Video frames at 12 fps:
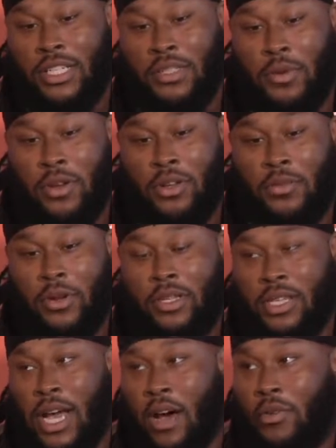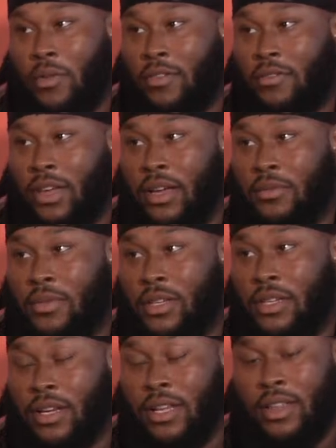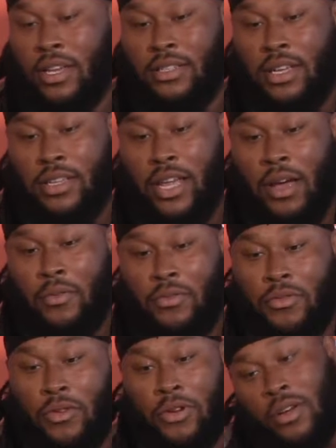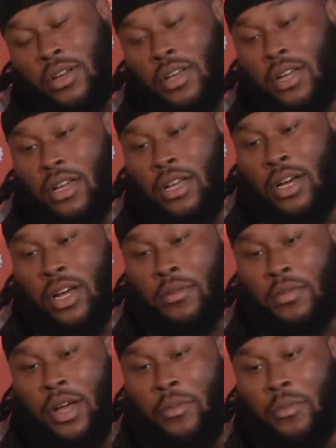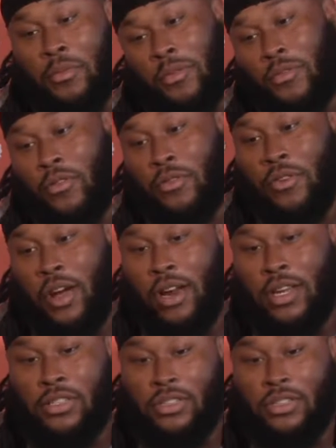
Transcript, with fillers: spend a little bit of time with my family and things like that before um, come before Friday.